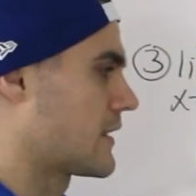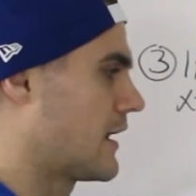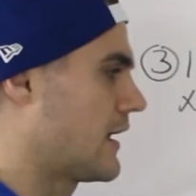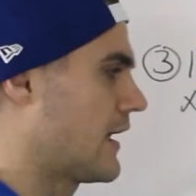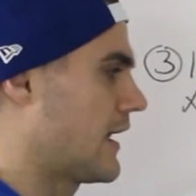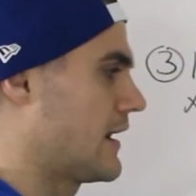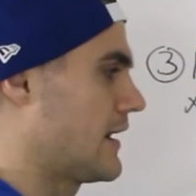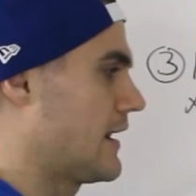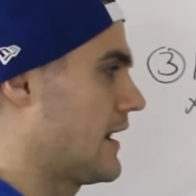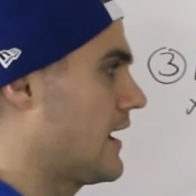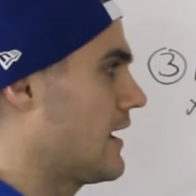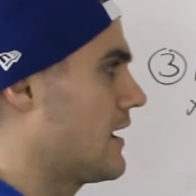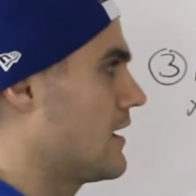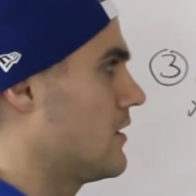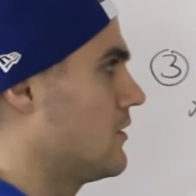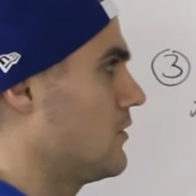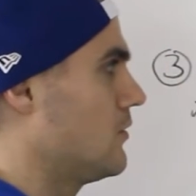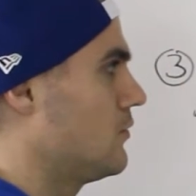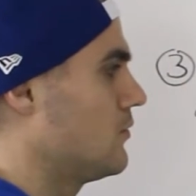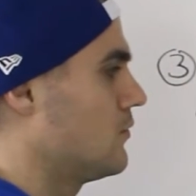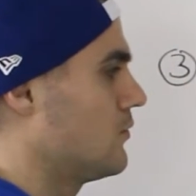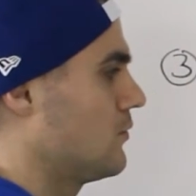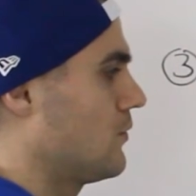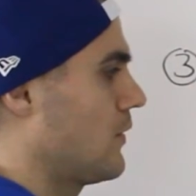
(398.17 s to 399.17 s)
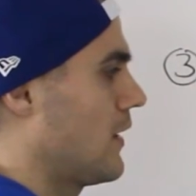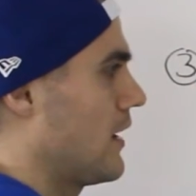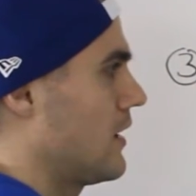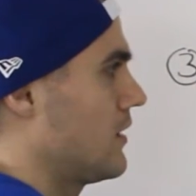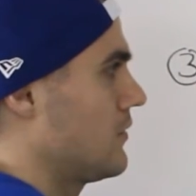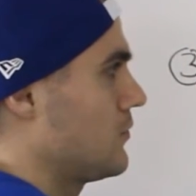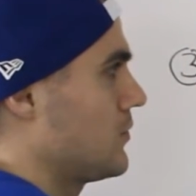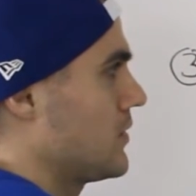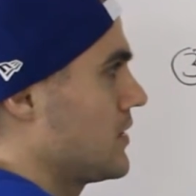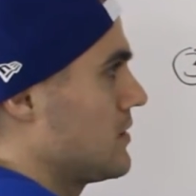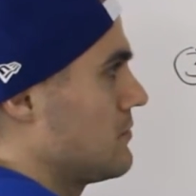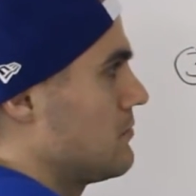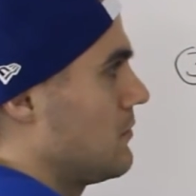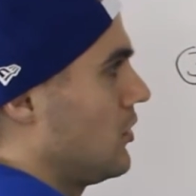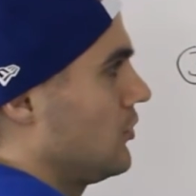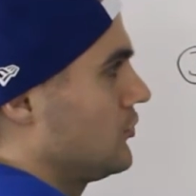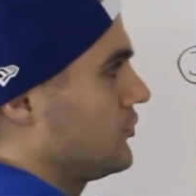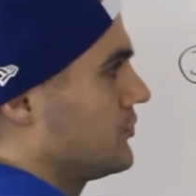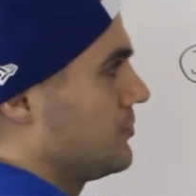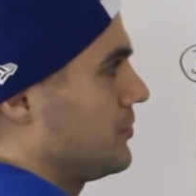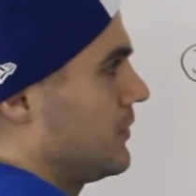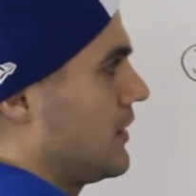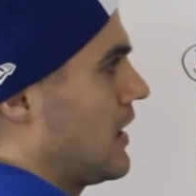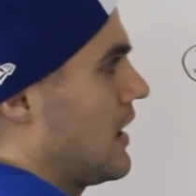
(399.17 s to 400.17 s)
And now, when we
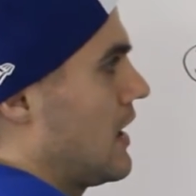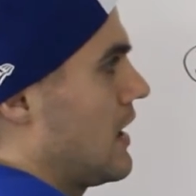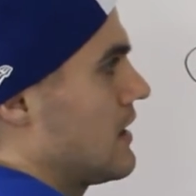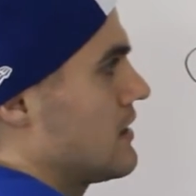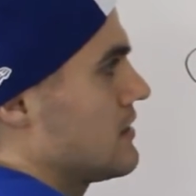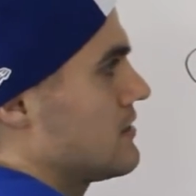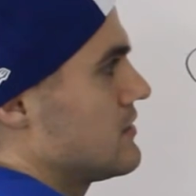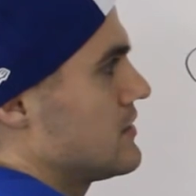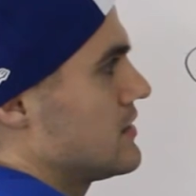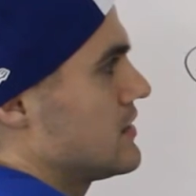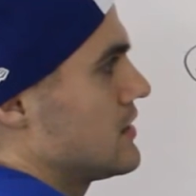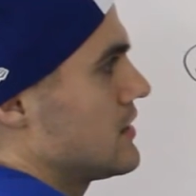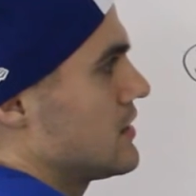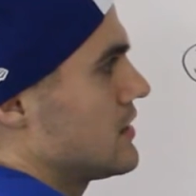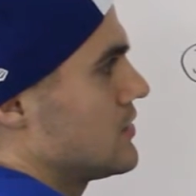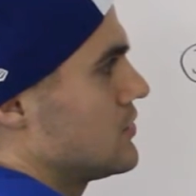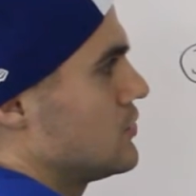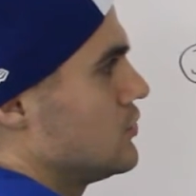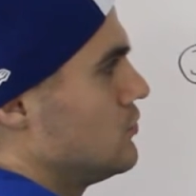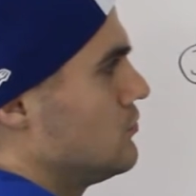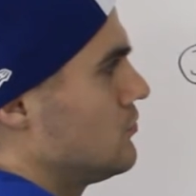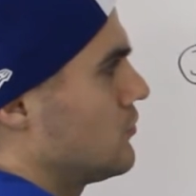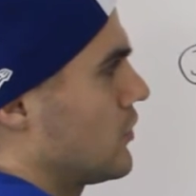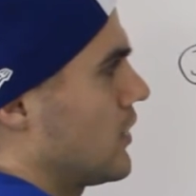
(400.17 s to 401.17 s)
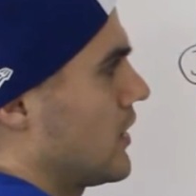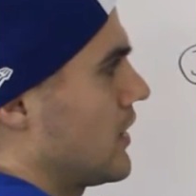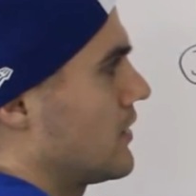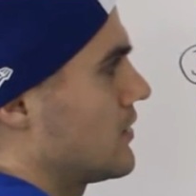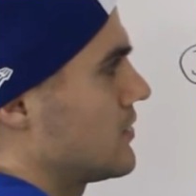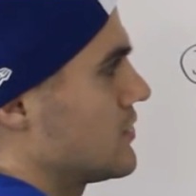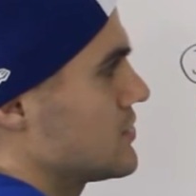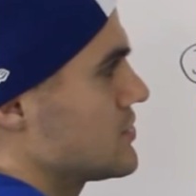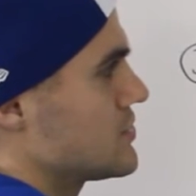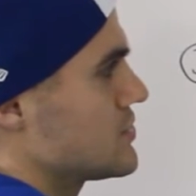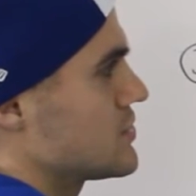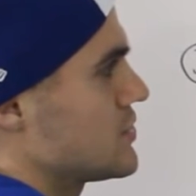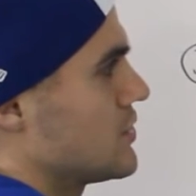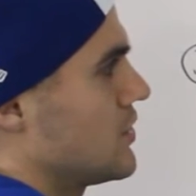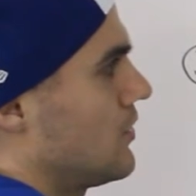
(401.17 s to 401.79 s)
multiply the numerators,